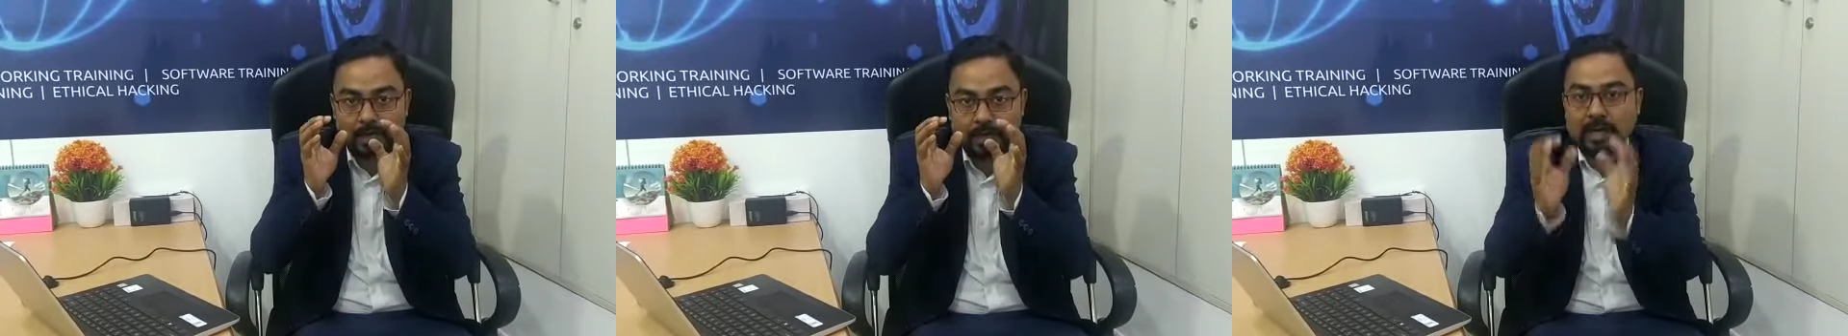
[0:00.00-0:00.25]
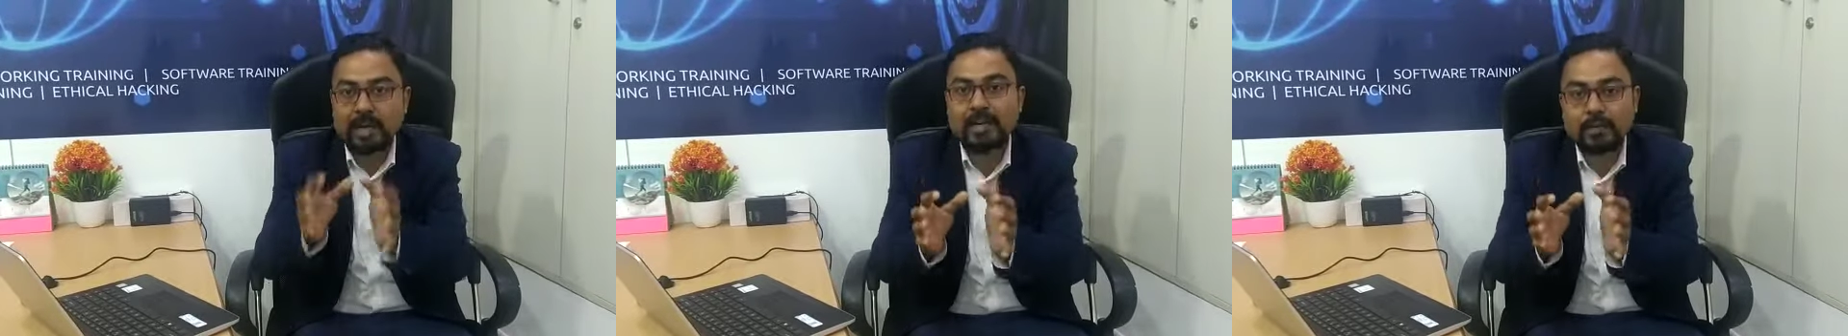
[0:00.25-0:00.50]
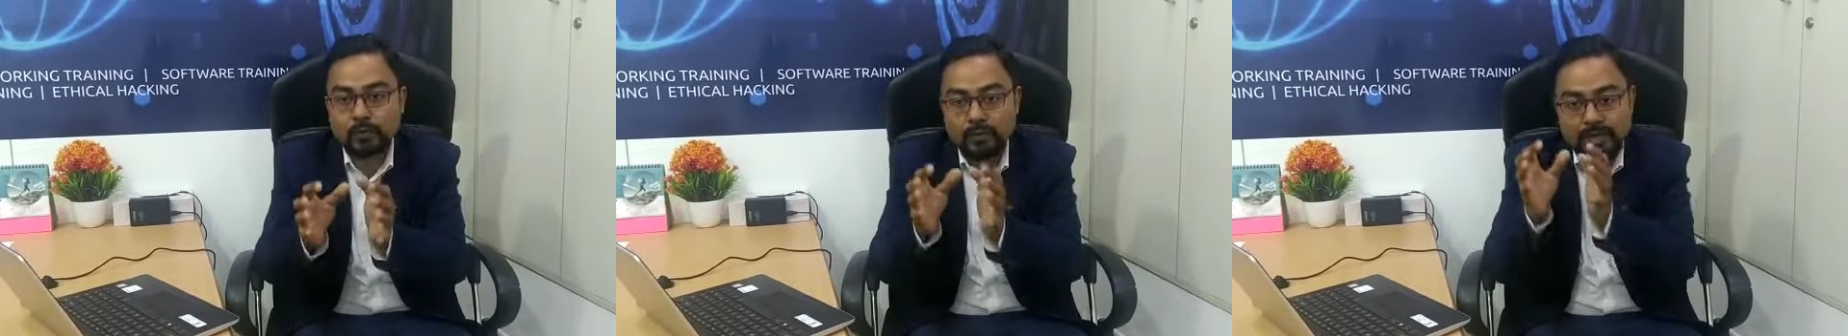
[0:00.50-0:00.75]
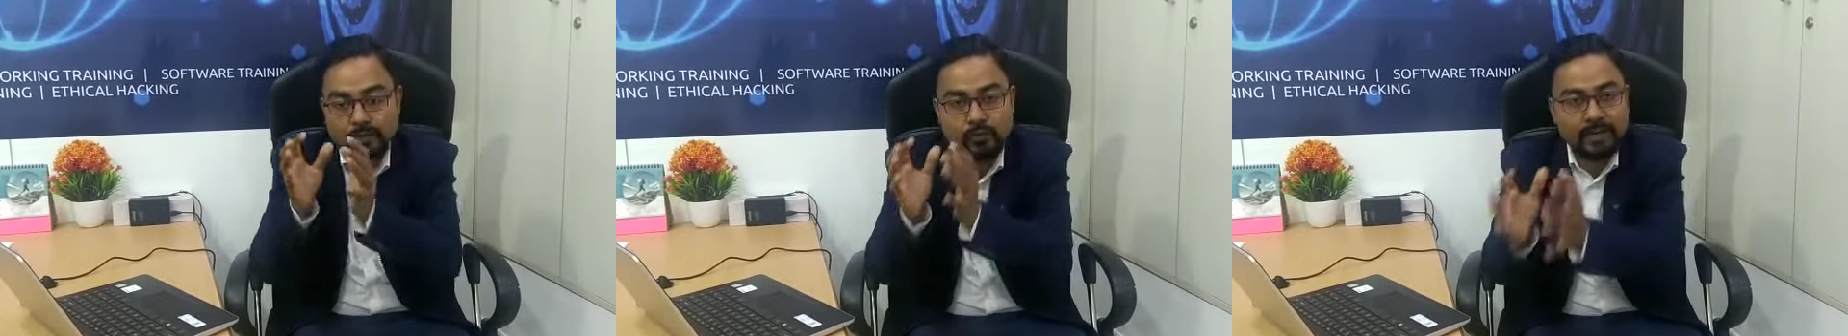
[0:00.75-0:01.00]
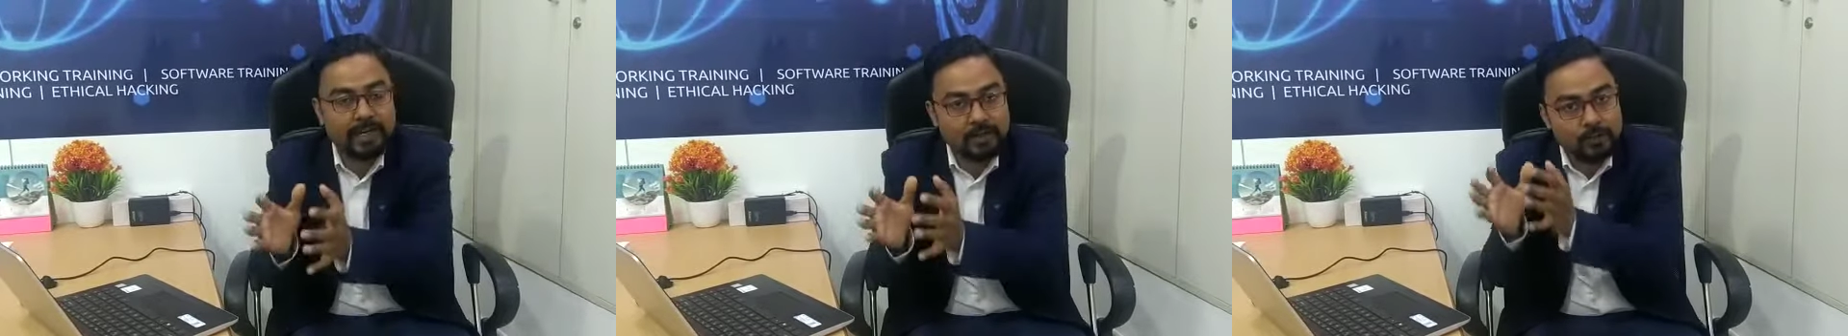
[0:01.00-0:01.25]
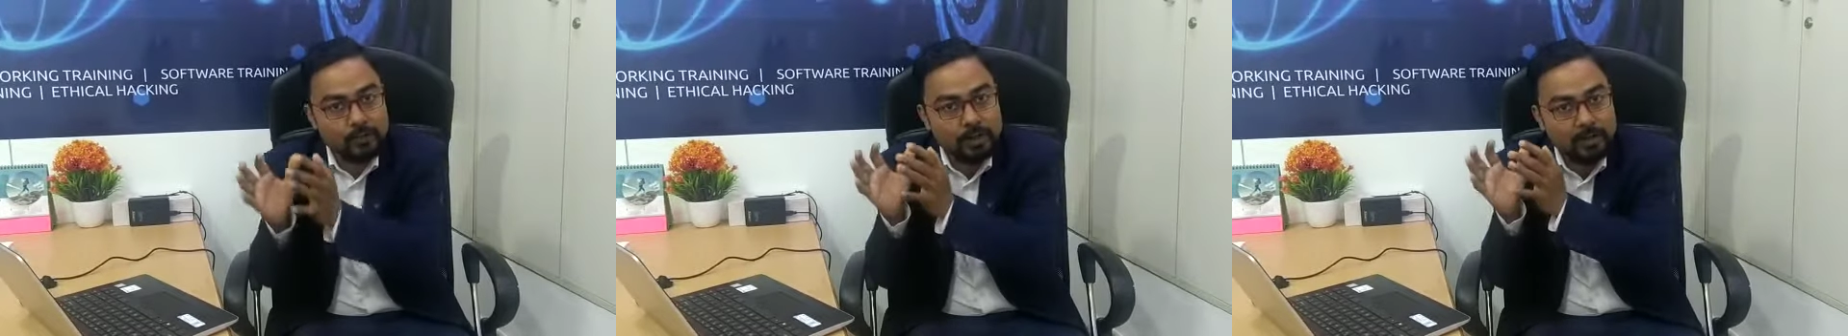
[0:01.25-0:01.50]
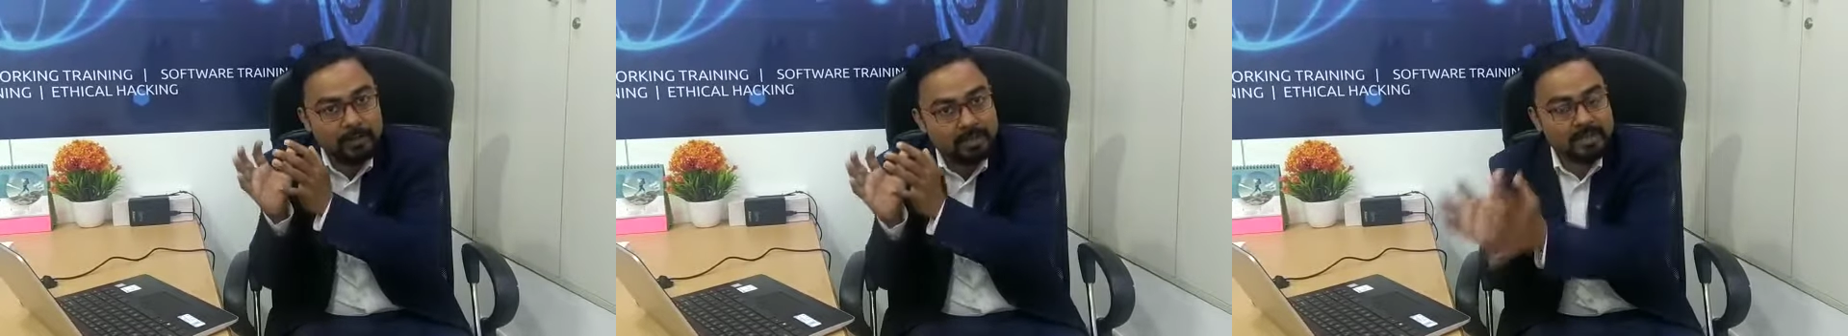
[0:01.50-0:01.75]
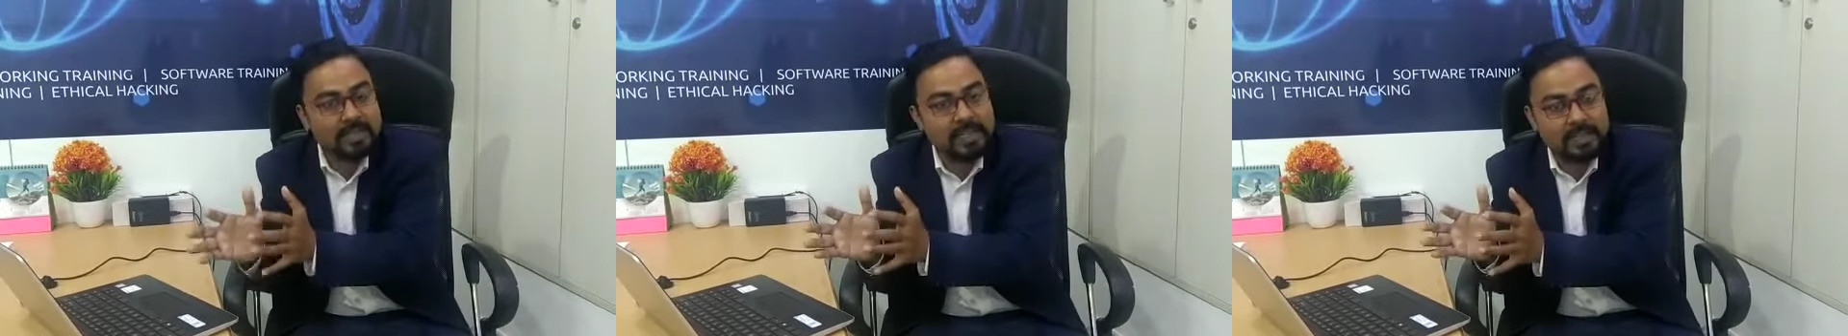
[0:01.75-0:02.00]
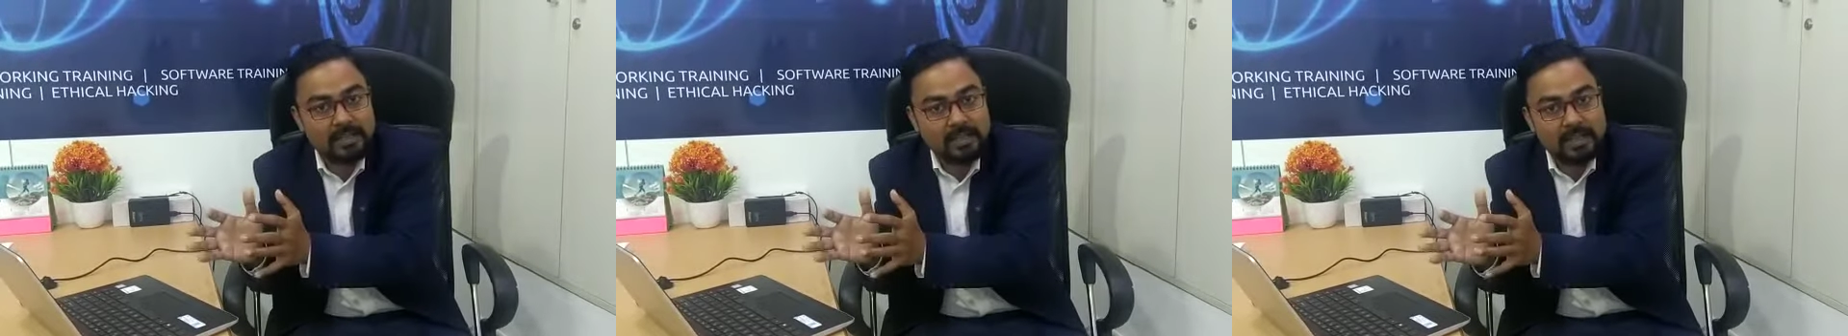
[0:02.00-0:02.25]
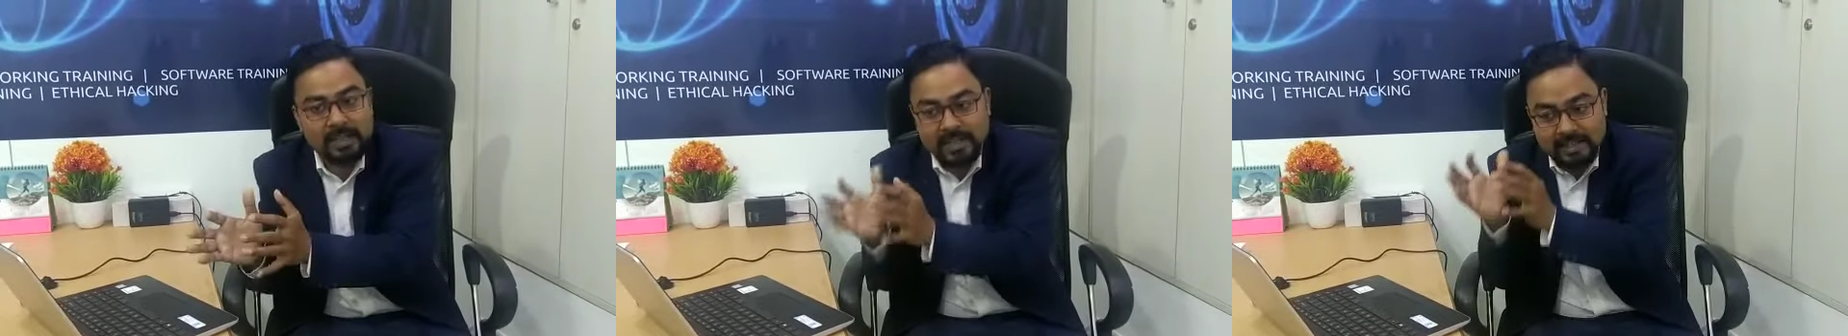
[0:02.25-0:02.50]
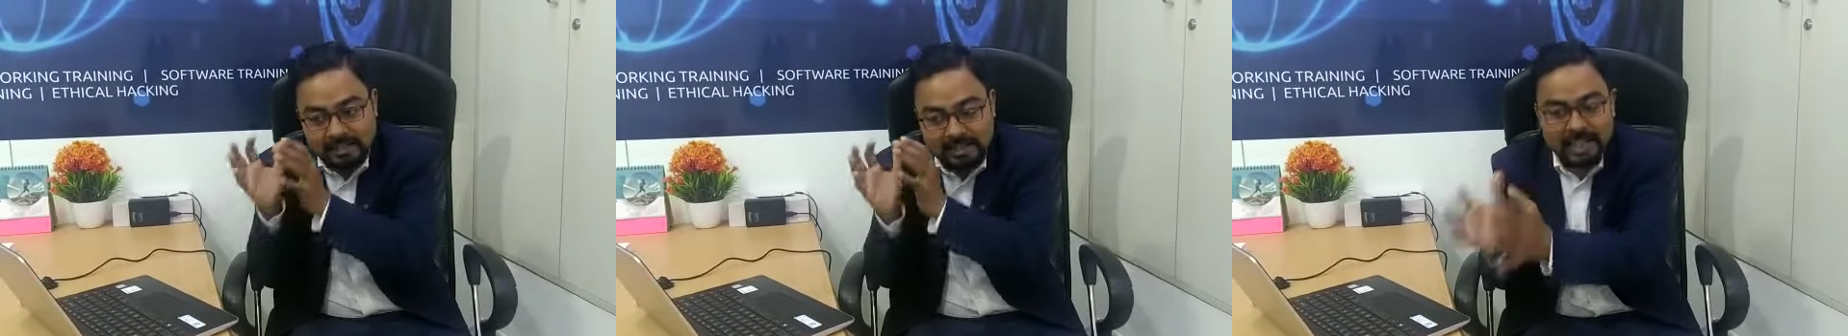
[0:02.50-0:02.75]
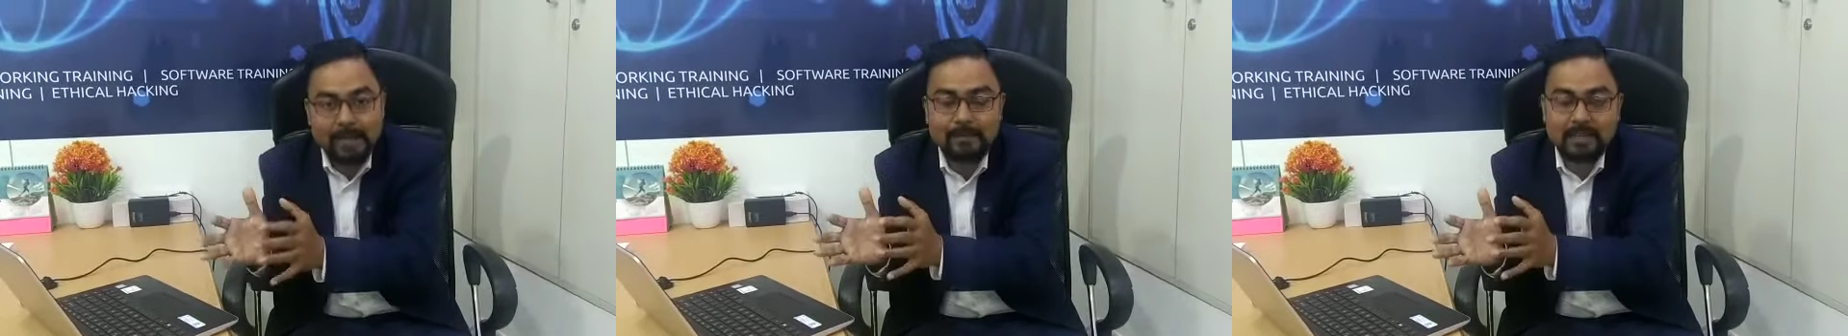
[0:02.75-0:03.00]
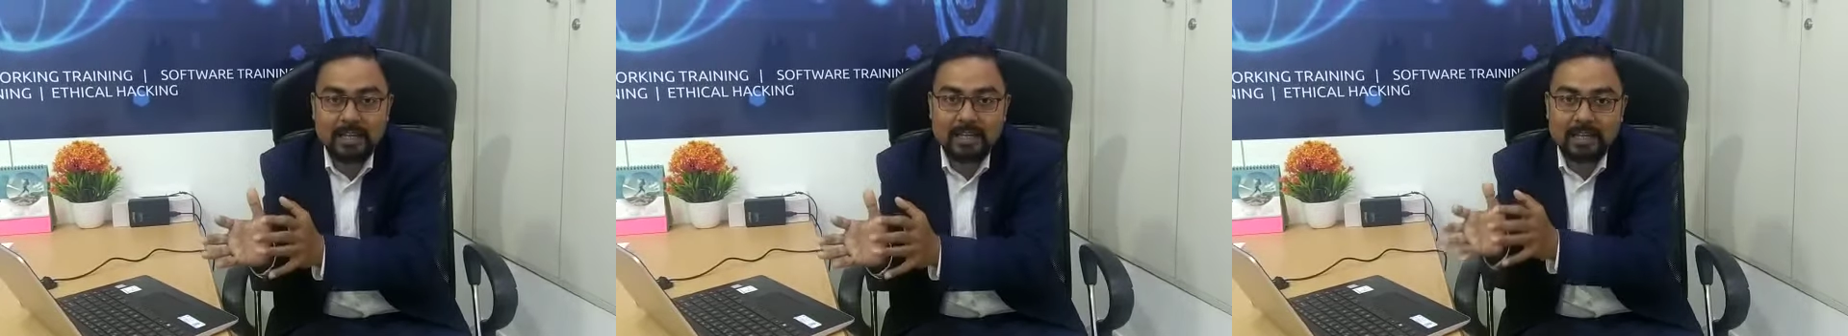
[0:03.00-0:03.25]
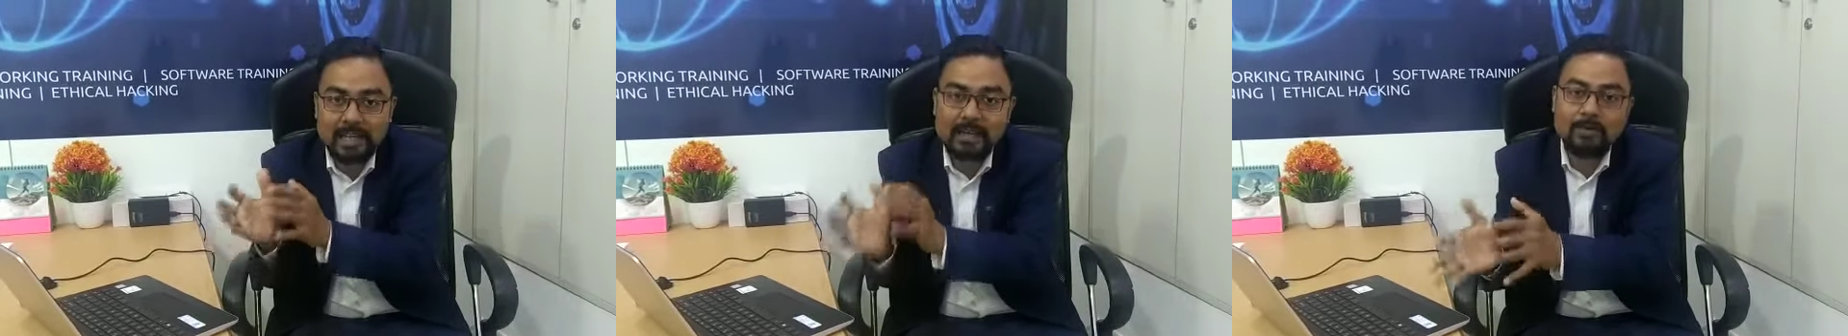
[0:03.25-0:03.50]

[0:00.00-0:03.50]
trying to educate to the machine, same thing he